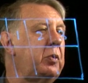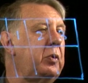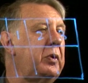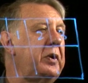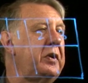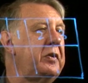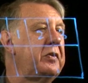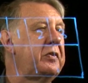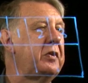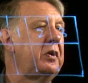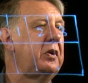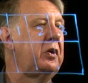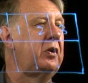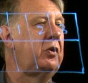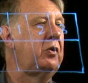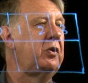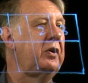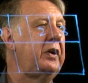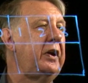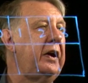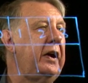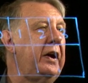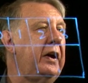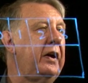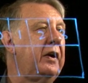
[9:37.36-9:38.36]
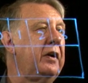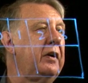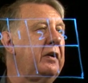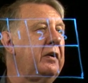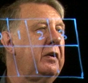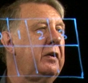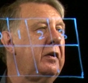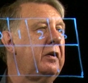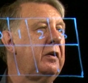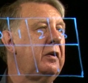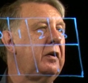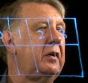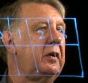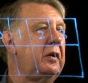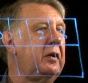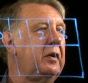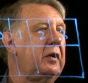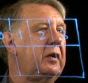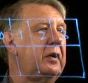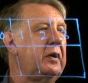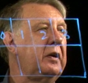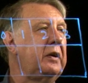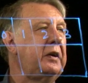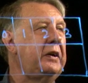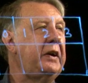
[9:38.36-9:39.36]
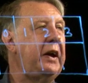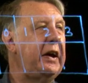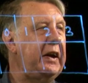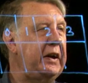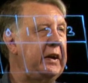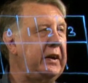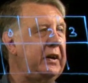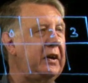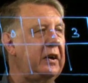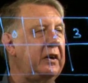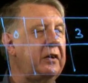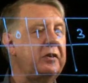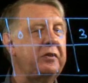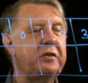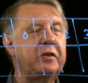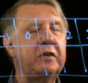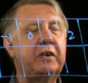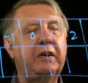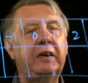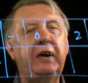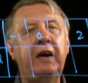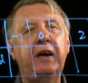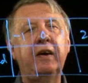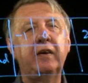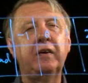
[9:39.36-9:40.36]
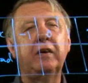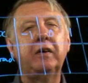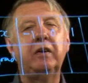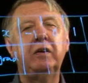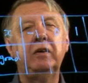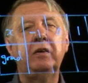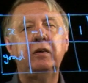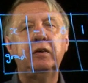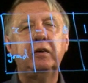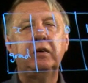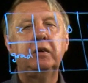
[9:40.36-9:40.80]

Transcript: points along here, getting closer together,